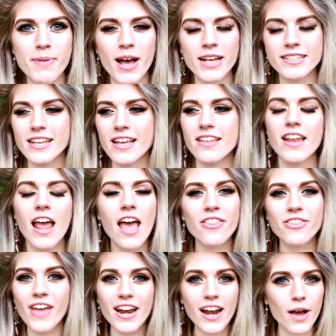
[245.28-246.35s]
person
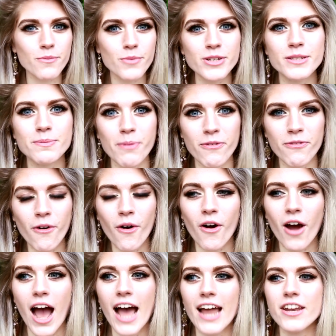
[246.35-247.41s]
than I was
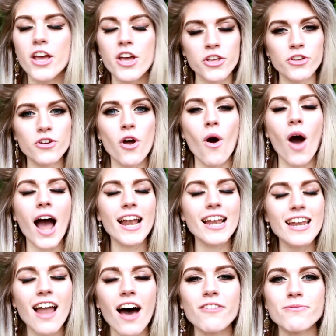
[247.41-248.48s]
before. And, you know, I
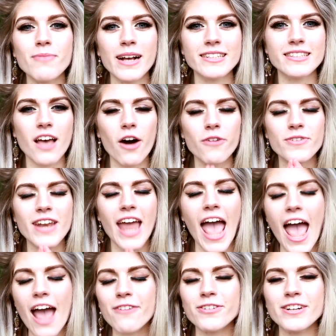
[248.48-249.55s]
love myself in
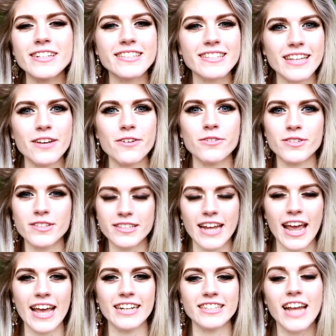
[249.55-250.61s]
every single
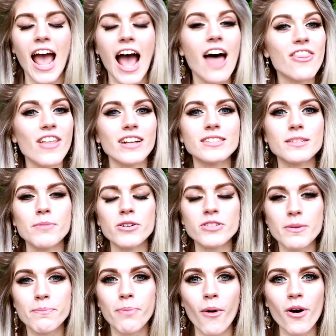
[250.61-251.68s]
stage. And that's the
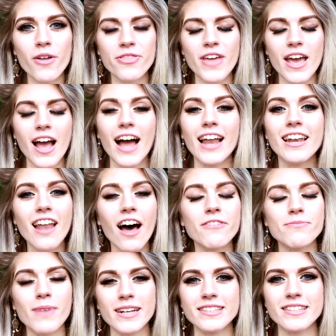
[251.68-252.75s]
most important thing. I
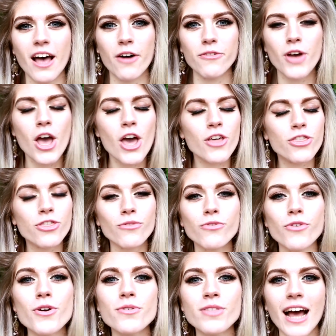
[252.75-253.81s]
love myself
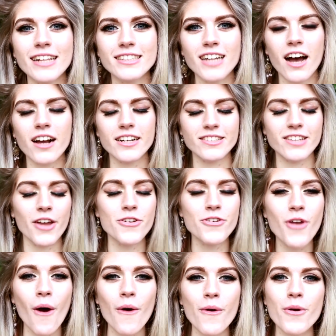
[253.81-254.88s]
through that darkness. I
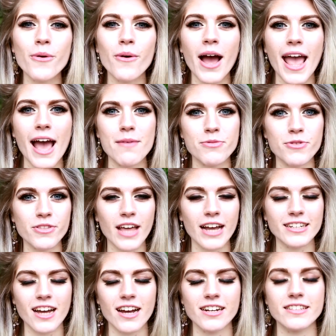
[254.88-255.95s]
know who I am through
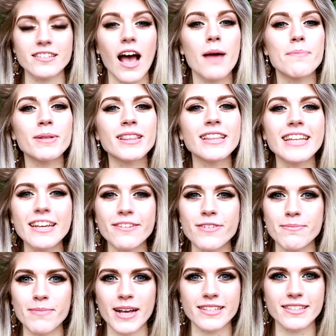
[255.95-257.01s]
that darkness. I believe
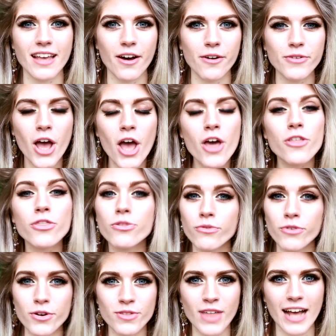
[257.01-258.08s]
in myself
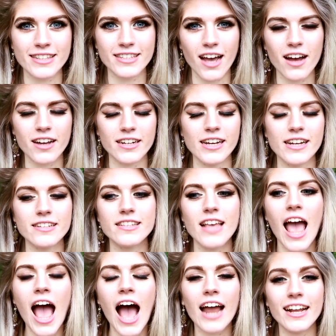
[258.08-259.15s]
through that darkness.
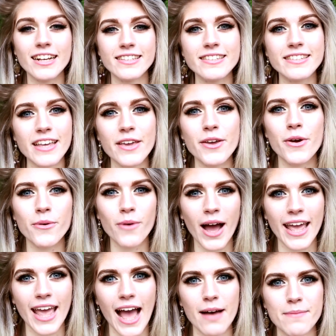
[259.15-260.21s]
And I see who
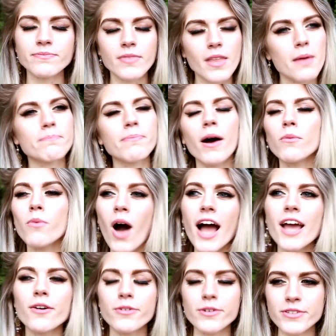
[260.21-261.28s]
I am. But what
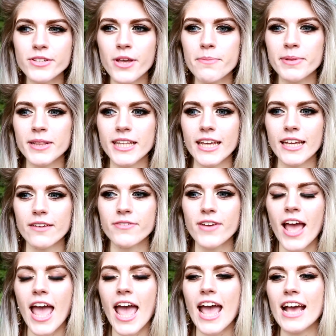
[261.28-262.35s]
I also believe
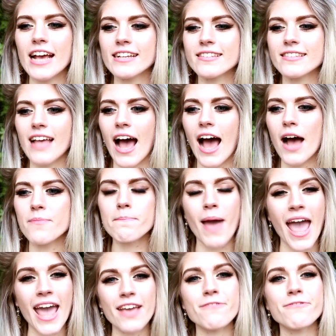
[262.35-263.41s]
is that
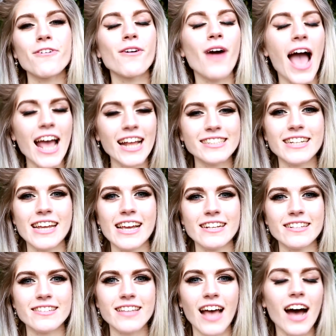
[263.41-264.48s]
painful
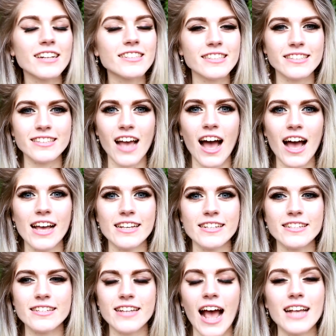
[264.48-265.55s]
endings are
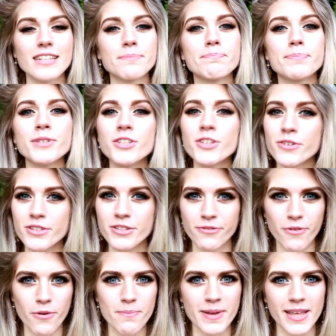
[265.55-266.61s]
disguised as
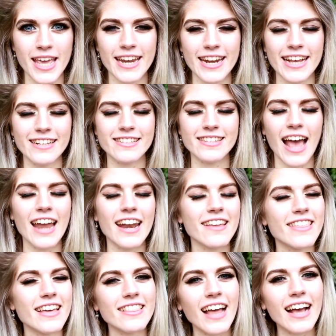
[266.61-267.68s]
beautiful beginnings. And I
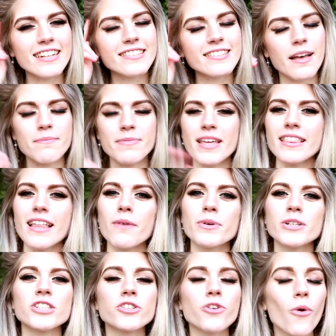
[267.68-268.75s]
think that is something that
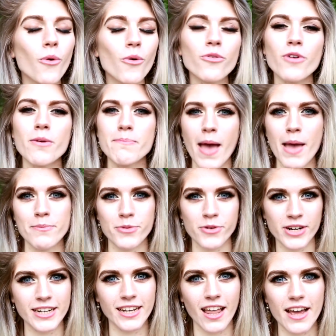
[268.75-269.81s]
we should all
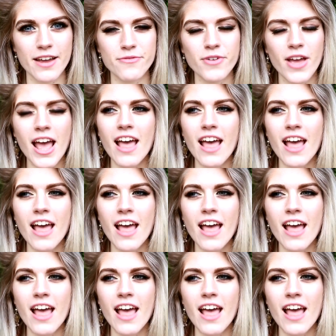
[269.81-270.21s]
remember in life.